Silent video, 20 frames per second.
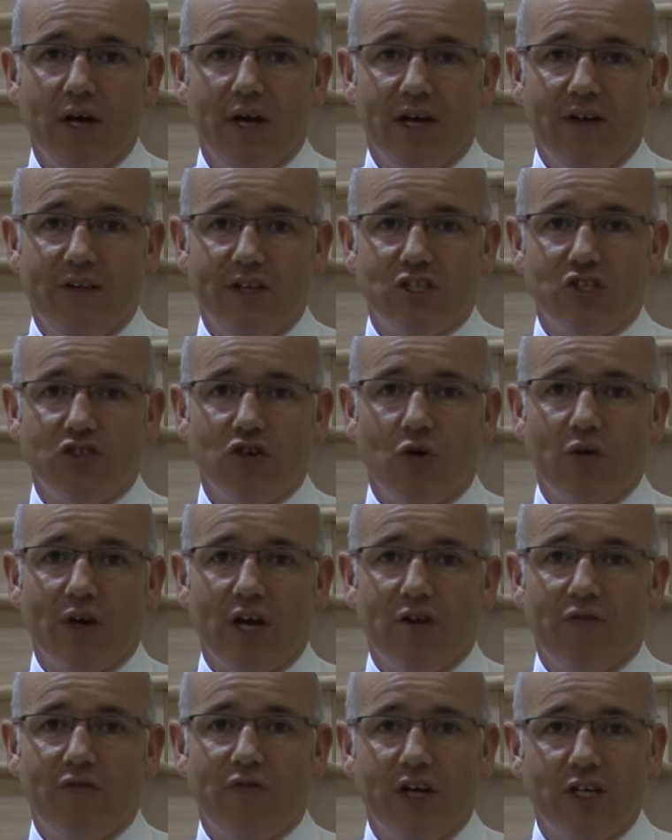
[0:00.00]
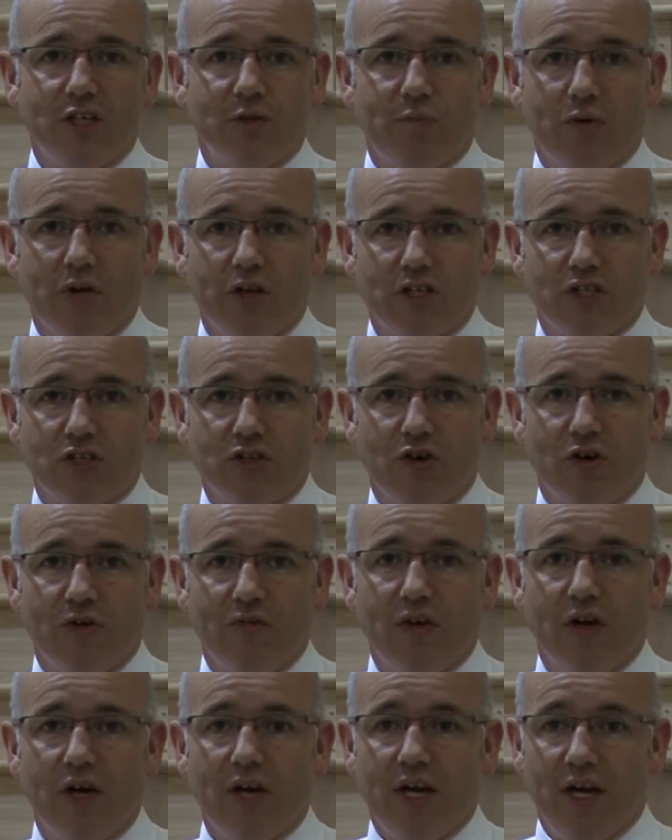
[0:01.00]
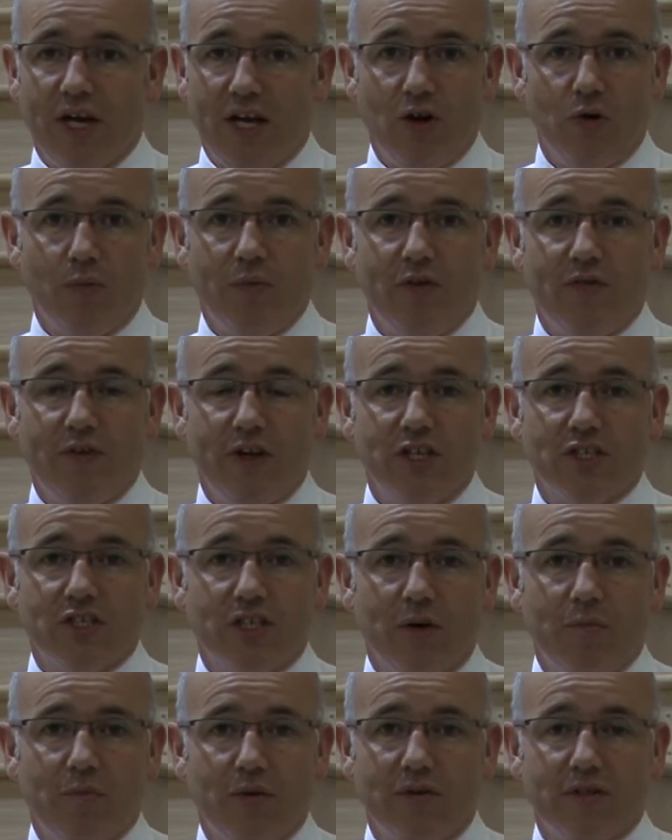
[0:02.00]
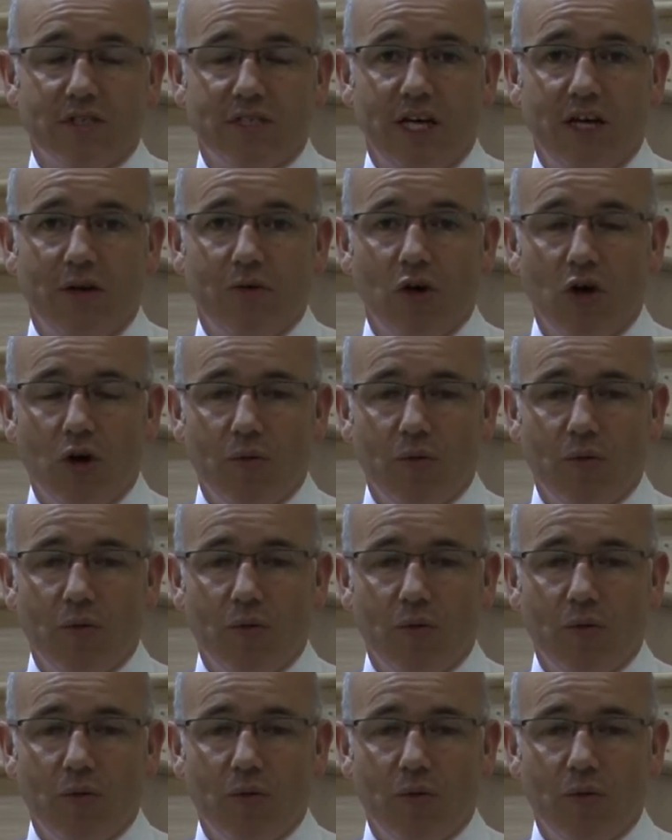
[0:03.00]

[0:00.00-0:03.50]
And this is all getting French polished off, and it will be finished up on site.